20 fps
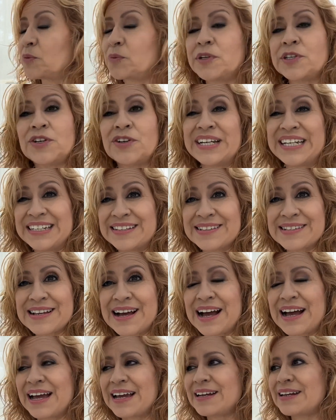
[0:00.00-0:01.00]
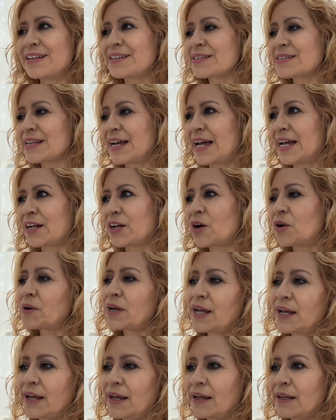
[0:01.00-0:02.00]
When you're inside, it's like,
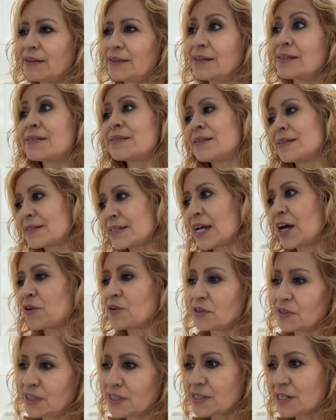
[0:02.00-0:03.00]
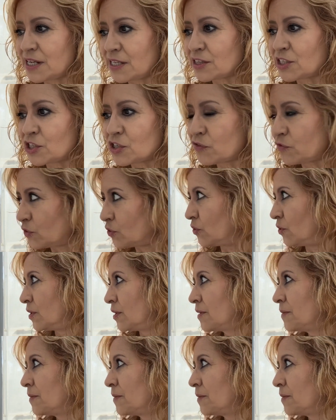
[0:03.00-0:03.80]
okay, let's sit down and let's eat this food,